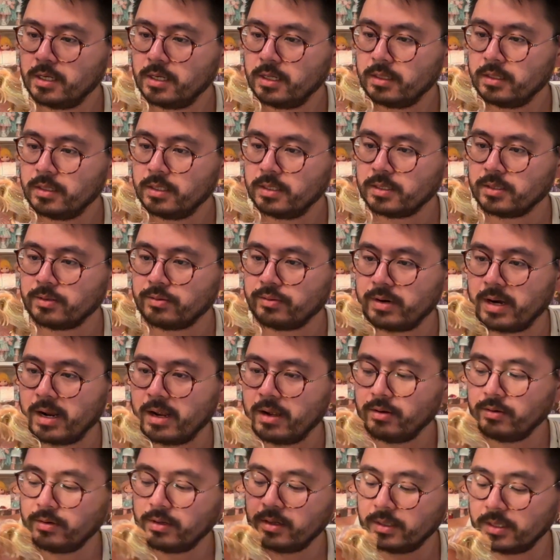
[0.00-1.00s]
This
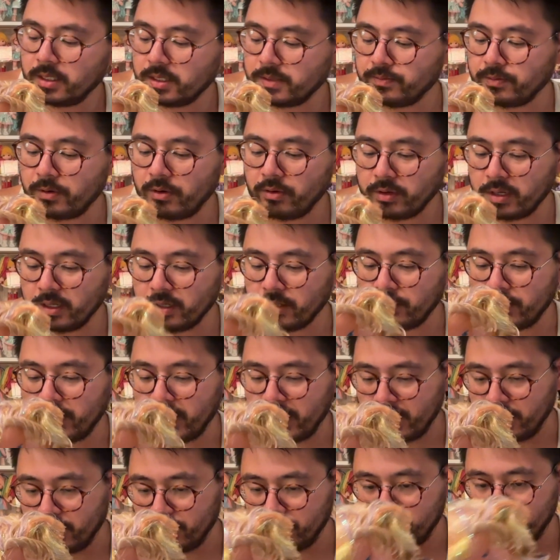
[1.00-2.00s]
broken
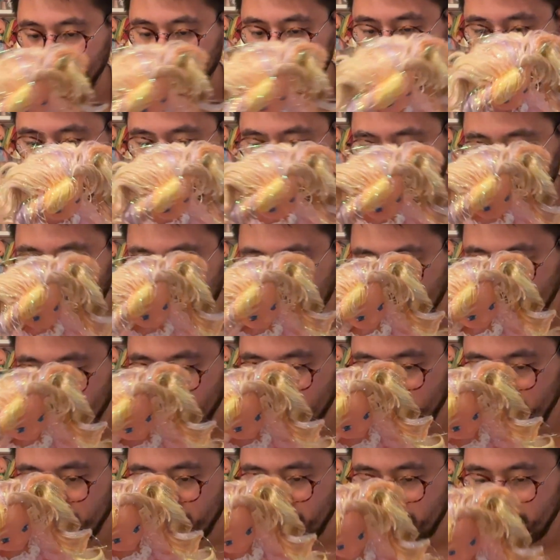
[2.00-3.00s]
crown
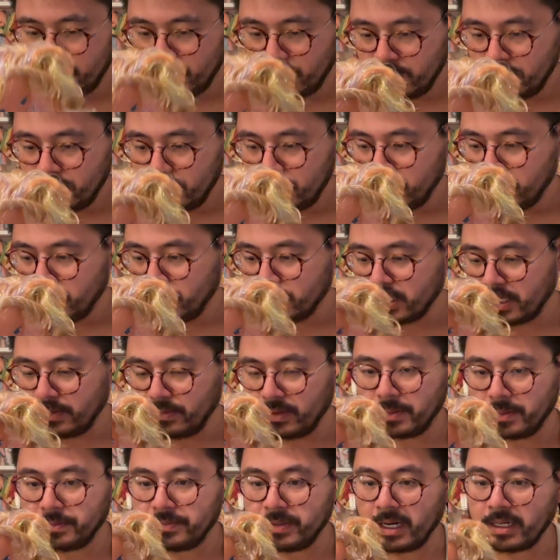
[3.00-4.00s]
is coming
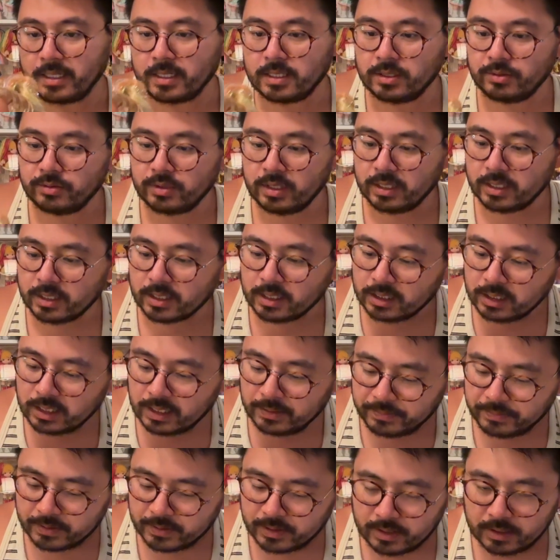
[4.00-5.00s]
up, but I do need to clip.